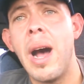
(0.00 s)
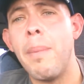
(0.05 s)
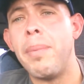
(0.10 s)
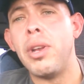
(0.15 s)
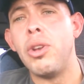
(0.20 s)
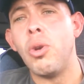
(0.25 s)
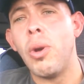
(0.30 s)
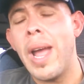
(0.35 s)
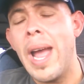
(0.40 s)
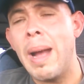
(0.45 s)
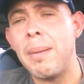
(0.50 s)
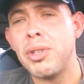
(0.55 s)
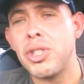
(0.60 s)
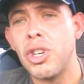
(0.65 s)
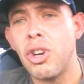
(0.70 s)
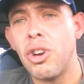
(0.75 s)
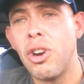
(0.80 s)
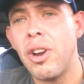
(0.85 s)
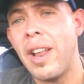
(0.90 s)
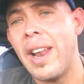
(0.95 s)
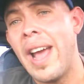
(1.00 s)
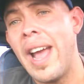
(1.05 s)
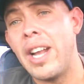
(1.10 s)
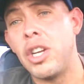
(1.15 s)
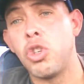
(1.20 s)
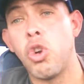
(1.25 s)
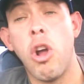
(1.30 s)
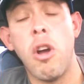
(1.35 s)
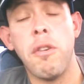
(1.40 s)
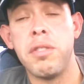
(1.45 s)
up in New Hampshire, and
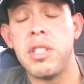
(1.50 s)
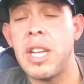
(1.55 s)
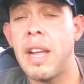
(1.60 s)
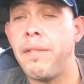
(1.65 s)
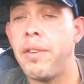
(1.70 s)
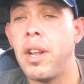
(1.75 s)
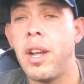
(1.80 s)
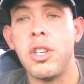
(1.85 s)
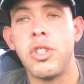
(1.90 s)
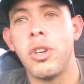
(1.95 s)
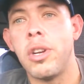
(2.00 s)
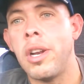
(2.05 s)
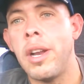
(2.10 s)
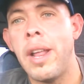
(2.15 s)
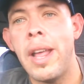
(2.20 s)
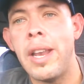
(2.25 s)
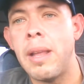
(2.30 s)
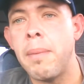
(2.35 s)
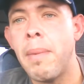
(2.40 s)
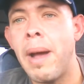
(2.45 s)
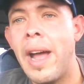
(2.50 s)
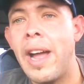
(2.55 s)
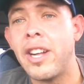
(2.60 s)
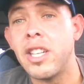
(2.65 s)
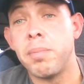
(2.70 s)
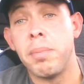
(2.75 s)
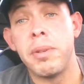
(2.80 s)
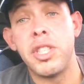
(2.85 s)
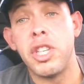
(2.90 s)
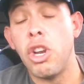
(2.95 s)
I drove 780
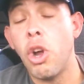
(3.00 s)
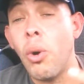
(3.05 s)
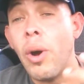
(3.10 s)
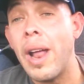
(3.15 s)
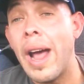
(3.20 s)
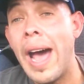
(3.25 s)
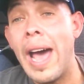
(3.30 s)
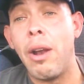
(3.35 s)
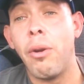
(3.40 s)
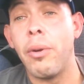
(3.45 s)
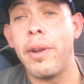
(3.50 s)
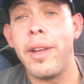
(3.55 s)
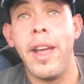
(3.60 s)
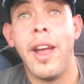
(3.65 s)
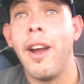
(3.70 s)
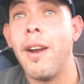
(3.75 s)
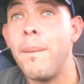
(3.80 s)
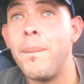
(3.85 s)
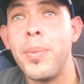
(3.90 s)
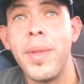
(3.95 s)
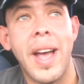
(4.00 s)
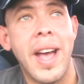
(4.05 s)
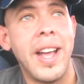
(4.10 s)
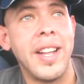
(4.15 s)
miles. But you know what? I don't care.